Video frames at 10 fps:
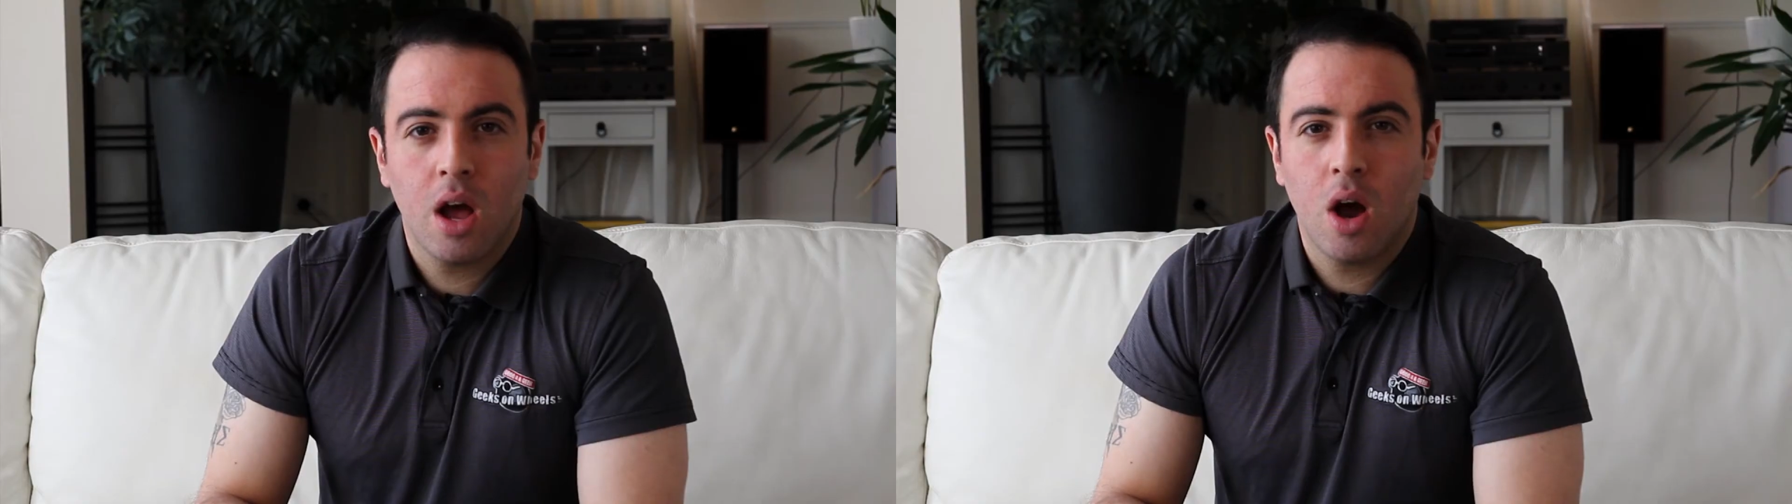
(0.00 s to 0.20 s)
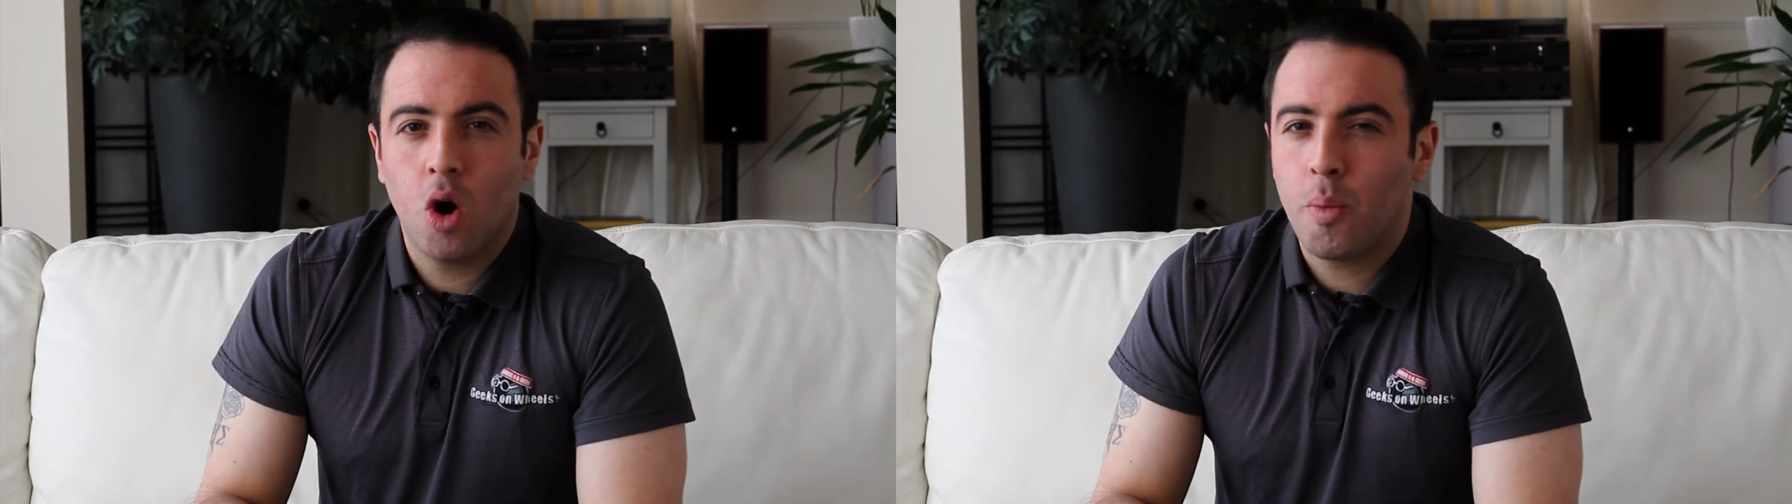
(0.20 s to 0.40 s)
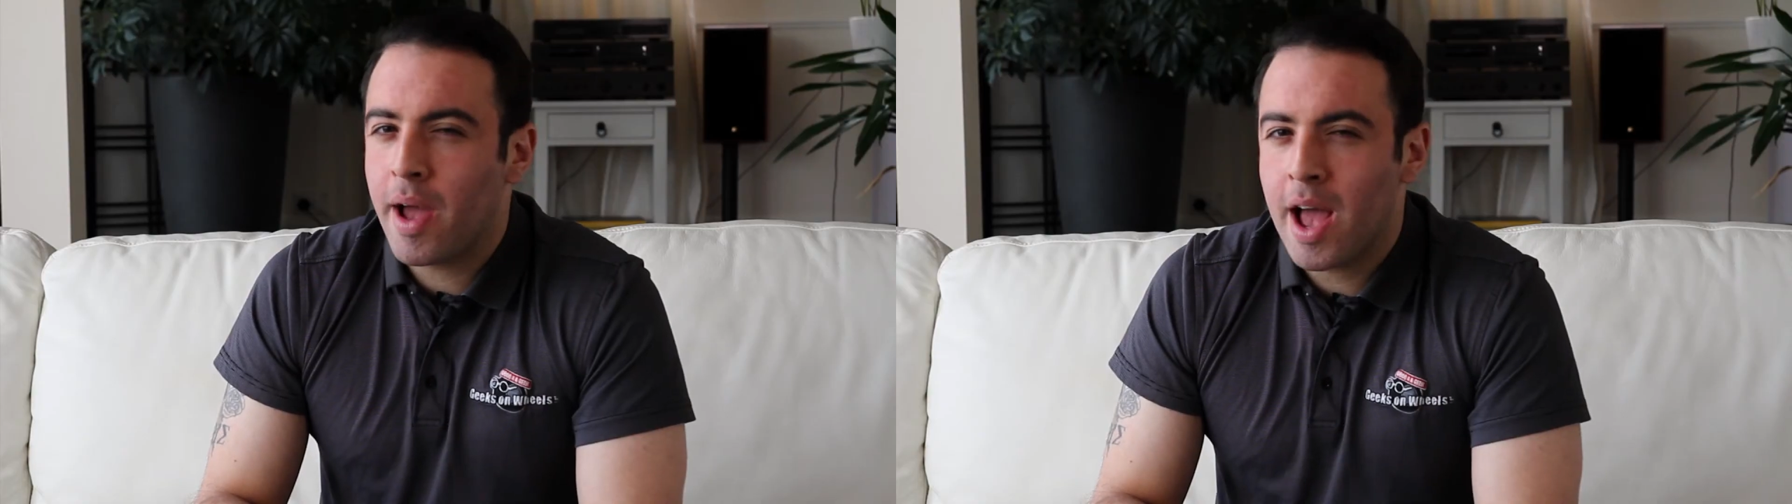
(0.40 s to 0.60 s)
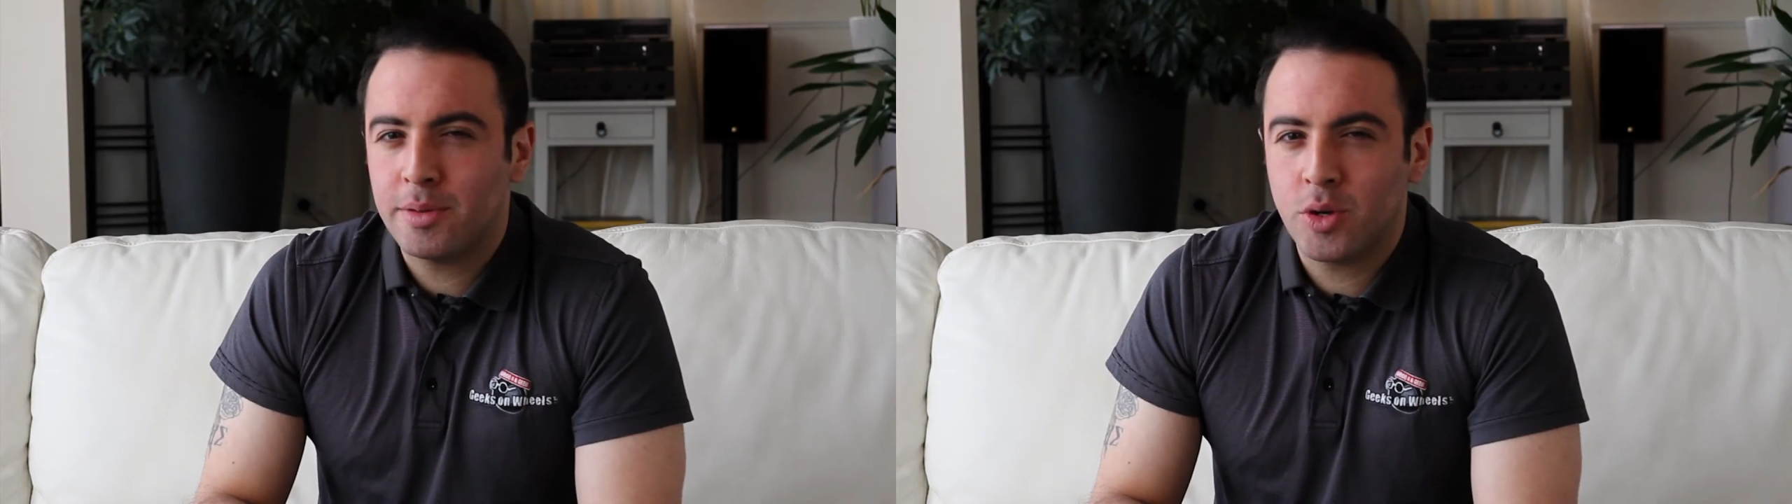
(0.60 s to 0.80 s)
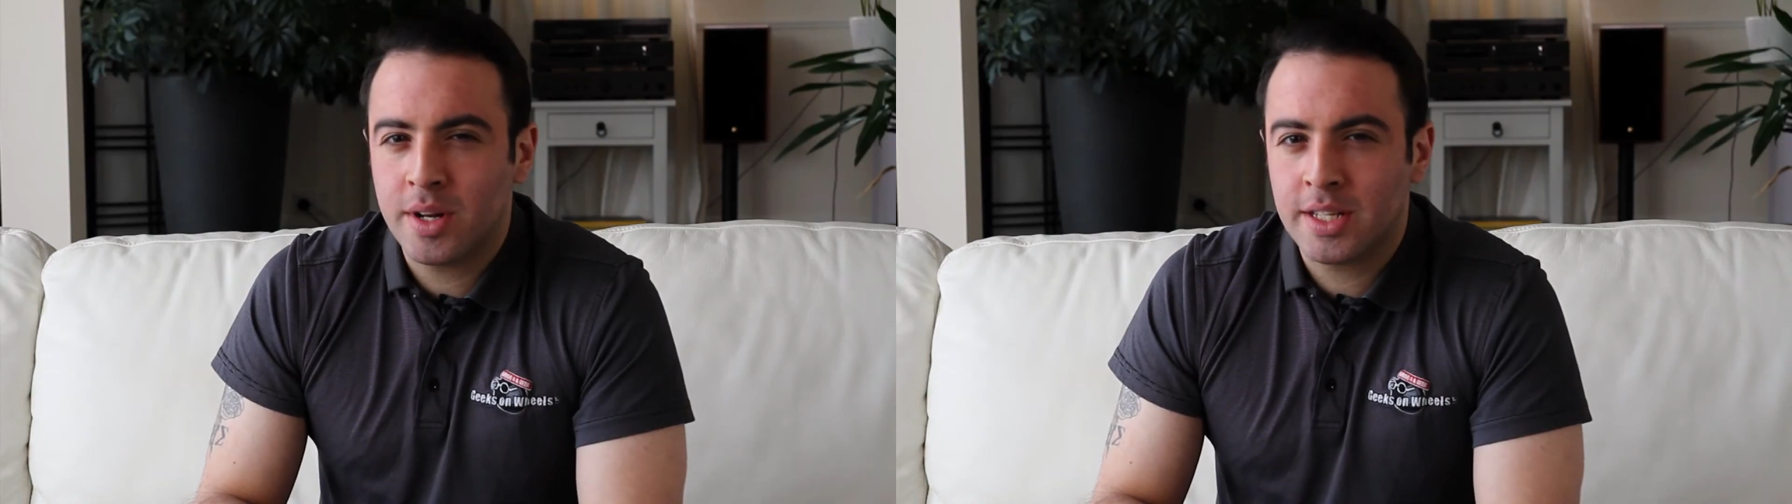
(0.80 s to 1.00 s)
Or
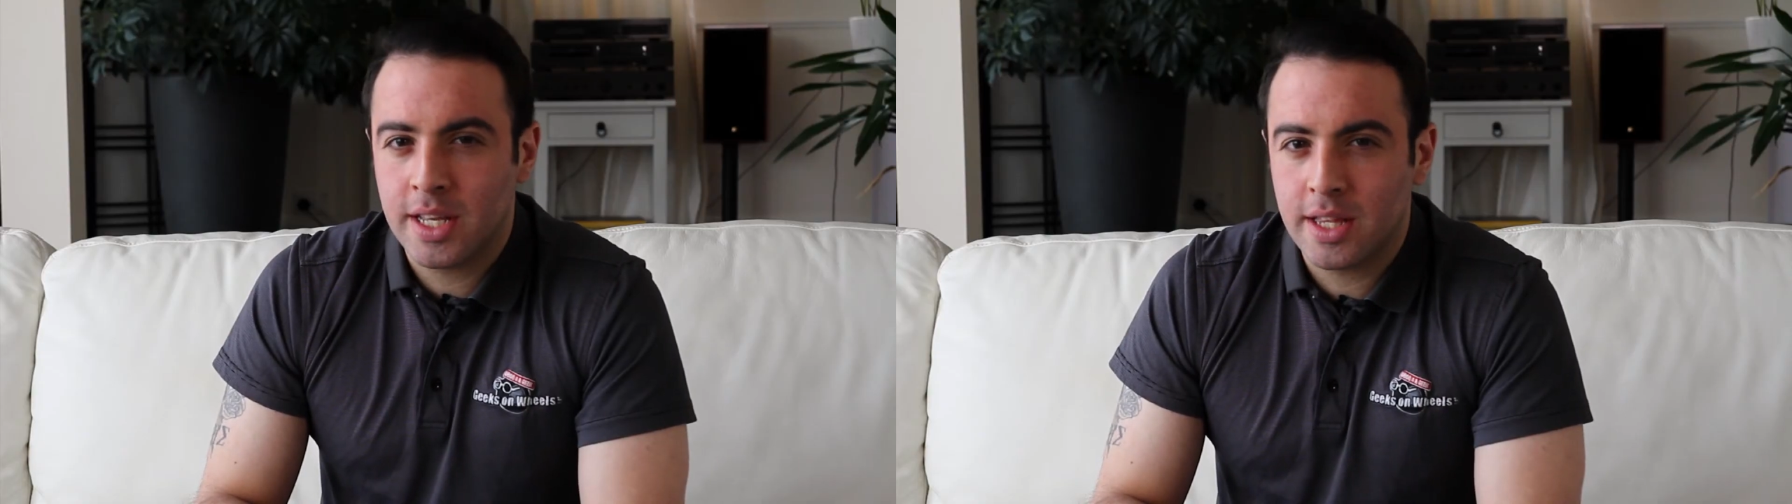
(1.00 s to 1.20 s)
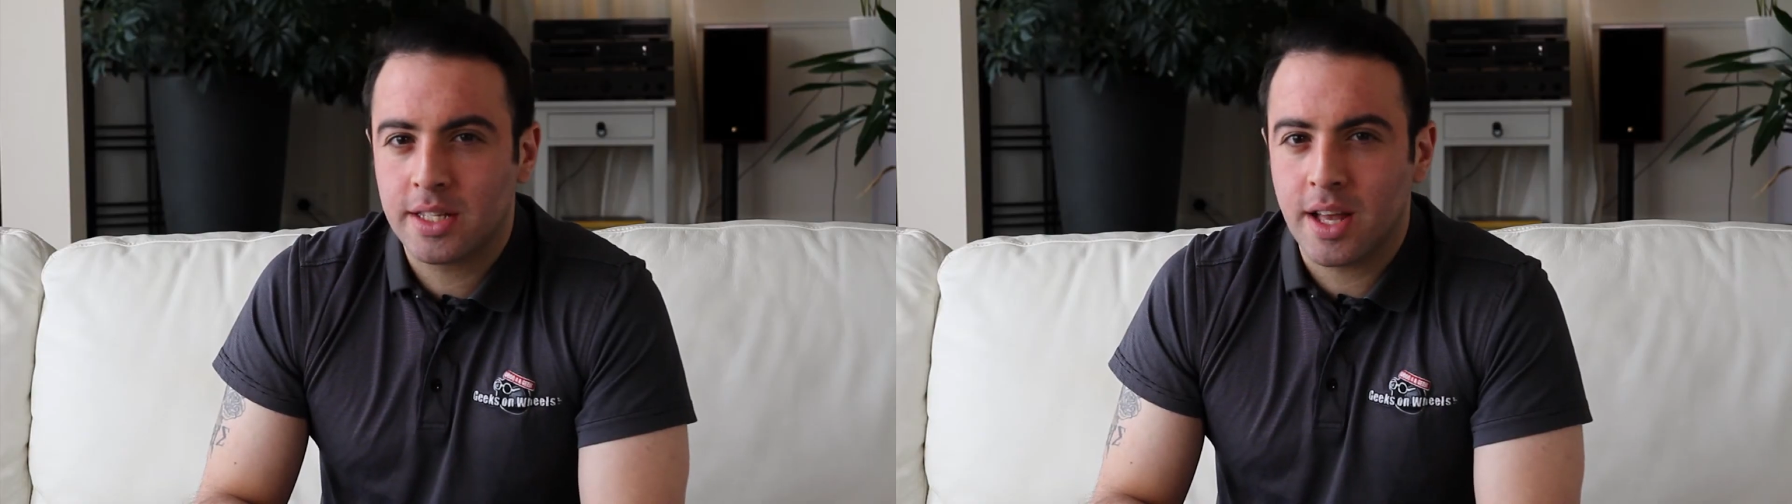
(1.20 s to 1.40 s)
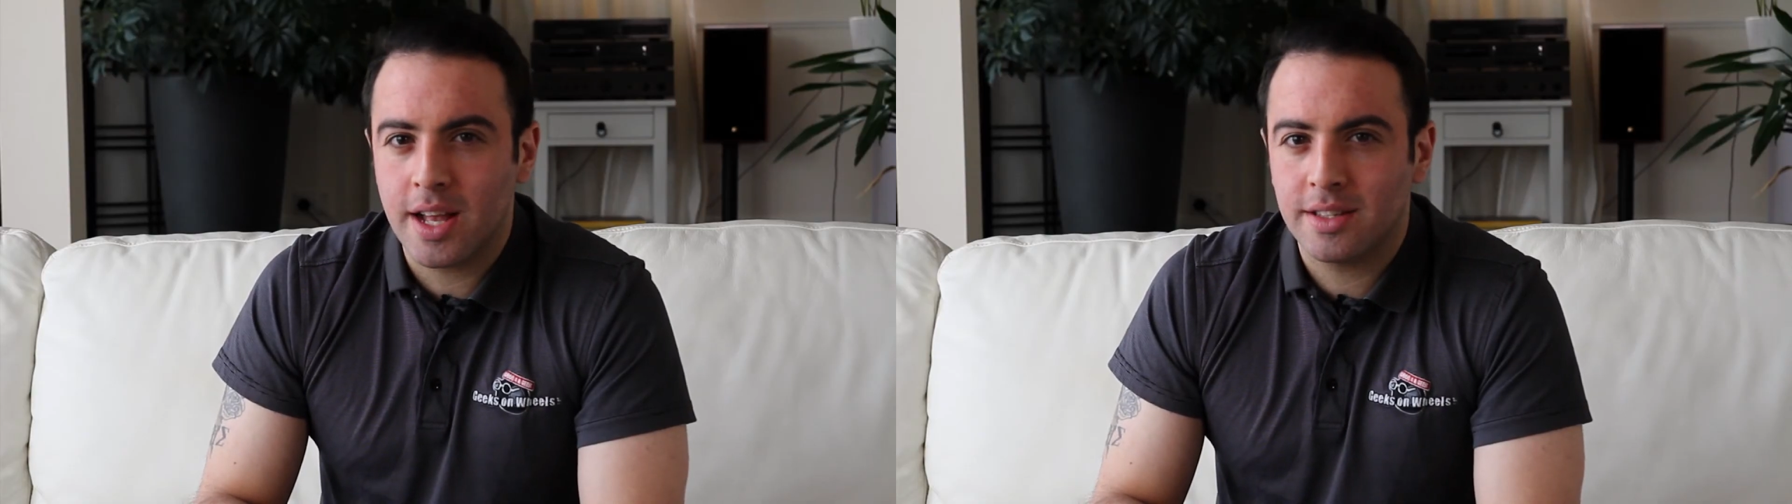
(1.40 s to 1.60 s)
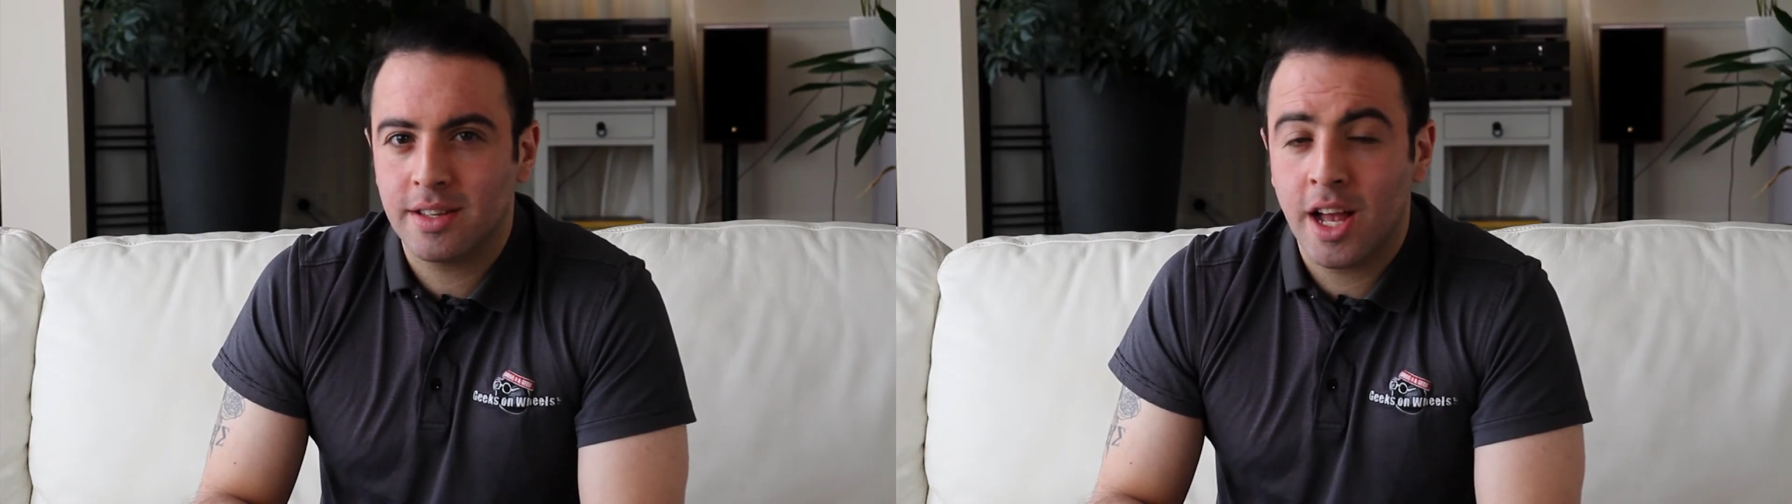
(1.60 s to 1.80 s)
perhaps you want to see the sights